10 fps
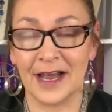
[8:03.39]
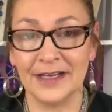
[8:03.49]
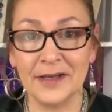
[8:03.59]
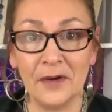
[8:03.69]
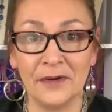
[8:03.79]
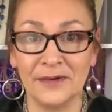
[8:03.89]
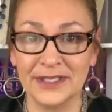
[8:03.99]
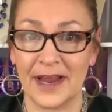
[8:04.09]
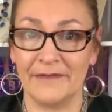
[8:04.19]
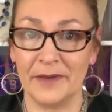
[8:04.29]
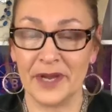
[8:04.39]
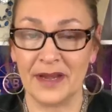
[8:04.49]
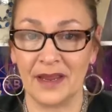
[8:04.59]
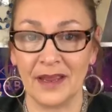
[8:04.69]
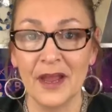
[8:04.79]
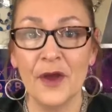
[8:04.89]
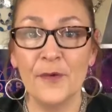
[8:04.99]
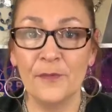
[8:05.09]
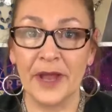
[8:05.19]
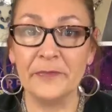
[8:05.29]
I told everybody
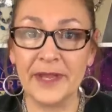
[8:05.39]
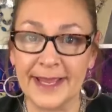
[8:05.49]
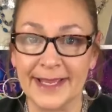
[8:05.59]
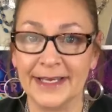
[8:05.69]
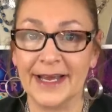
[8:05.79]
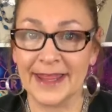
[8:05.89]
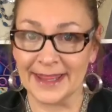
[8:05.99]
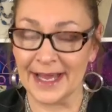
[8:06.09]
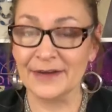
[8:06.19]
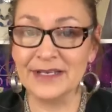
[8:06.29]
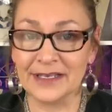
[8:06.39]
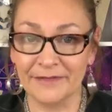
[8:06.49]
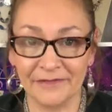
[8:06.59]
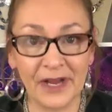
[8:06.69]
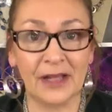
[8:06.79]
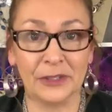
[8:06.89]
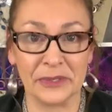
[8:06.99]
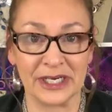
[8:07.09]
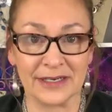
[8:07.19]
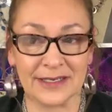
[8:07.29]
when we hit a thousand
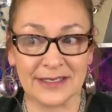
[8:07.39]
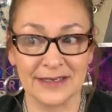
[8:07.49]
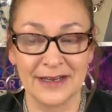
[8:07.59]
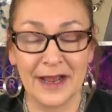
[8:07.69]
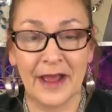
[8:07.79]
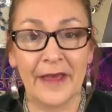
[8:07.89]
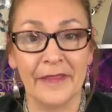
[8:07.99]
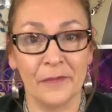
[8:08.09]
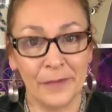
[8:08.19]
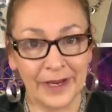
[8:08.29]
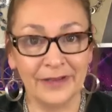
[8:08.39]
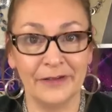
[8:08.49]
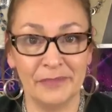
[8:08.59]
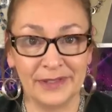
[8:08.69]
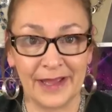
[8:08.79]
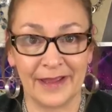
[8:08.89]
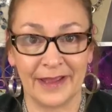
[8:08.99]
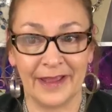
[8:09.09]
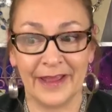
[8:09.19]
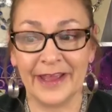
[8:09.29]
followers, the Wheel of
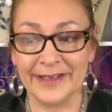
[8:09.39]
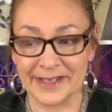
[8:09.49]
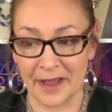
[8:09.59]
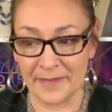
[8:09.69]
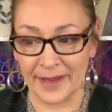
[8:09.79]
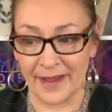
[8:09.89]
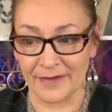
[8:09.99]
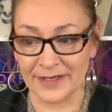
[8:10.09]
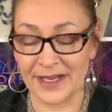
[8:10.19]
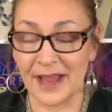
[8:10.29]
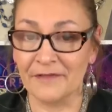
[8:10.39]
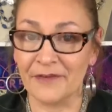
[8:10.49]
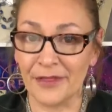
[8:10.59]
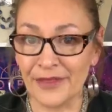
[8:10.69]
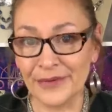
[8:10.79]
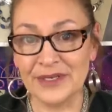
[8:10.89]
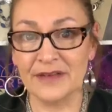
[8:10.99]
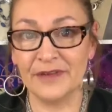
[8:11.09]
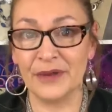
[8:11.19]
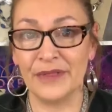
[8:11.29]
Bling is coming out. And for those
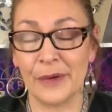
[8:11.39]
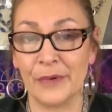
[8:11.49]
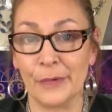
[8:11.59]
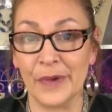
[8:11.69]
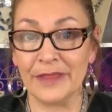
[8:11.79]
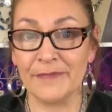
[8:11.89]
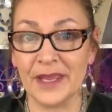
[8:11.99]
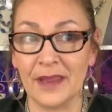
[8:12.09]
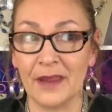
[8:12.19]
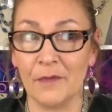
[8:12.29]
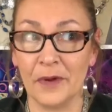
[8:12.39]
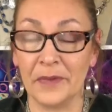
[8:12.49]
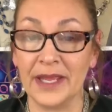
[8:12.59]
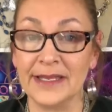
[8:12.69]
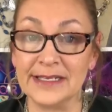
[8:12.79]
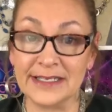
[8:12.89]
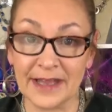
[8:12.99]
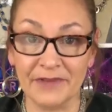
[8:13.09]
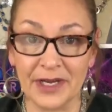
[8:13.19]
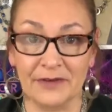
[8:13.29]
of you that were with me when we hit
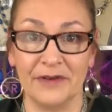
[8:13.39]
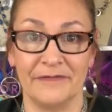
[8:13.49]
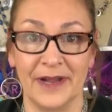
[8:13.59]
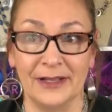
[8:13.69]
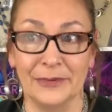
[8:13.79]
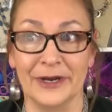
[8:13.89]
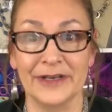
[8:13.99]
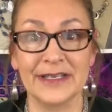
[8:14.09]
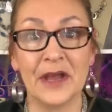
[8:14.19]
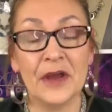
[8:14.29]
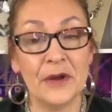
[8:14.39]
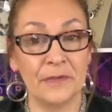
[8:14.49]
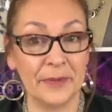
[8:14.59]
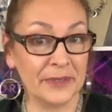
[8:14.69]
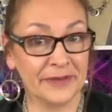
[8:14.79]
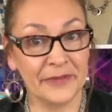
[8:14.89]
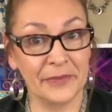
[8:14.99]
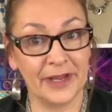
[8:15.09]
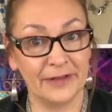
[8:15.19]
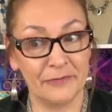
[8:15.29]
700 followers, we pulled the
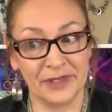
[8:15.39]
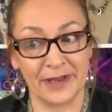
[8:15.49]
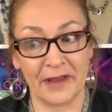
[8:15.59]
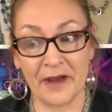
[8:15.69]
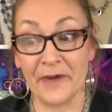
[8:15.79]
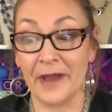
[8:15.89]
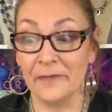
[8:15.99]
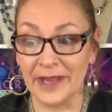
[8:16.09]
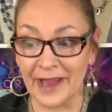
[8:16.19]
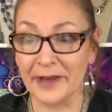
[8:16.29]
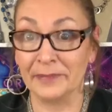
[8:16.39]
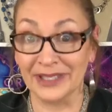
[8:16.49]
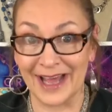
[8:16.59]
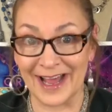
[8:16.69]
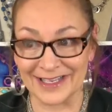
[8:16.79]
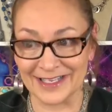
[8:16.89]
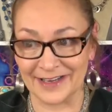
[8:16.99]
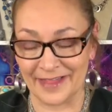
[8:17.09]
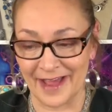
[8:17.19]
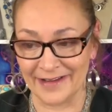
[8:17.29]
wheel of bling out and we had a
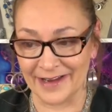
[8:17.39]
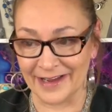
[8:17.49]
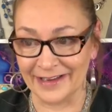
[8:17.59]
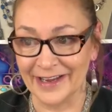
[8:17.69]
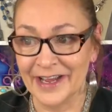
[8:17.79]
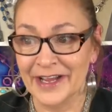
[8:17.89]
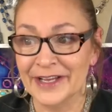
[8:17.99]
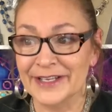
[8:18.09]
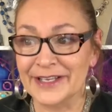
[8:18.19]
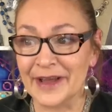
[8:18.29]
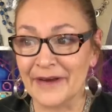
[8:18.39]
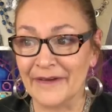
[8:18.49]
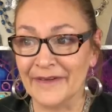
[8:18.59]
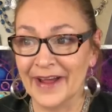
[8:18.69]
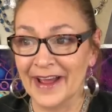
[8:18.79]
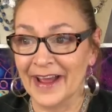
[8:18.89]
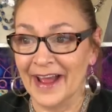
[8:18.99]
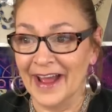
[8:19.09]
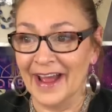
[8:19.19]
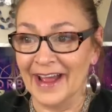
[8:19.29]
blast that night. So
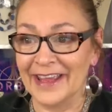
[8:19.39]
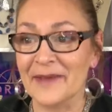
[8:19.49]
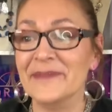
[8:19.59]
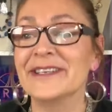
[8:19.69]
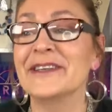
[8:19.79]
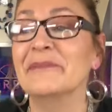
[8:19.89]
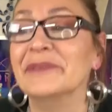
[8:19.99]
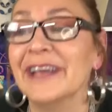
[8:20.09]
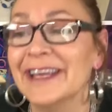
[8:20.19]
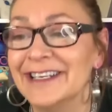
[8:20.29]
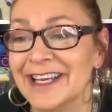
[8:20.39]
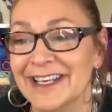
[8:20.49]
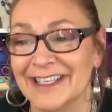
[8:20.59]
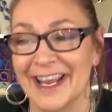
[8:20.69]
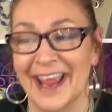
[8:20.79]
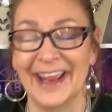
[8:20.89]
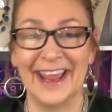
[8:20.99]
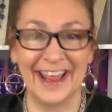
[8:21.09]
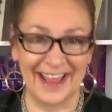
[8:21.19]
get Mr. Bling to sing.